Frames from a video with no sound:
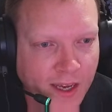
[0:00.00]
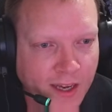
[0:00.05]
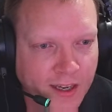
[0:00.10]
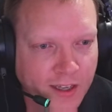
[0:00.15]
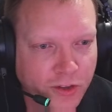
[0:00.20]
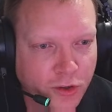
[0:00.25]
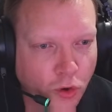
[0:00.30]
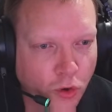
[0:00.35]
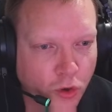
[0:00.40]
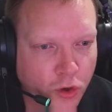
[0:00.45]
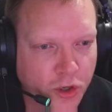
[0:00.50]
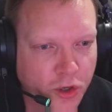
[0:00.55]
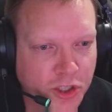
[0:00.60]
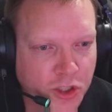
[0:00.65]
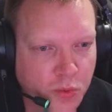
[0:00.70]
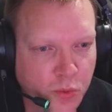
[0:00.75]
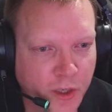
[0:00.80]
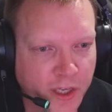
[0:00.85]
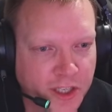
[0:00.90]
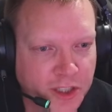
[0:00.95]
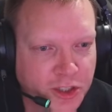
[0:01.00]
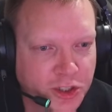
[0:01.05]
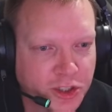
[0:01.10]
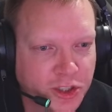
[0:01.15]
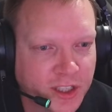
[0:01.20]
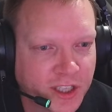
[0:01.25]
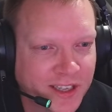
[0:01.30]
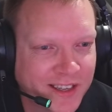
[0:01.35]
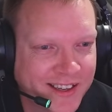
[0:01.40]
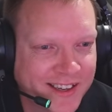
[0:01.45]
The auto switch,
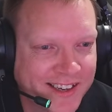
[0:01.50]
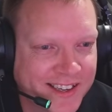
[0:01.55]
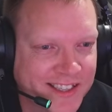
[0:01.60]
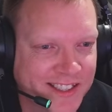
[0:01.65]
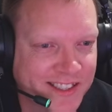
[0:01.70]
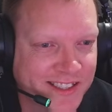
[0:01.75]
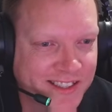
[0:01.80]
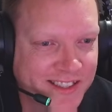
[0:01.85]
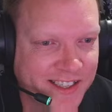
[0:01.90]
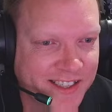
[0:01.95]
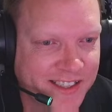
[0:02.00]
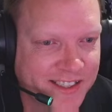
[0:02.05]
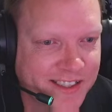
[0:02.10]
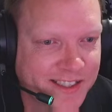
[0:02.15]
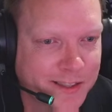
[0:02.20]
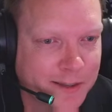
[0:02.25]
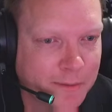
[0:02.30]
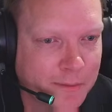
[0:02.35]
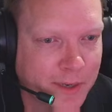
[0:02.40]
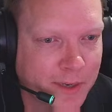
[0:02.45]
you get 6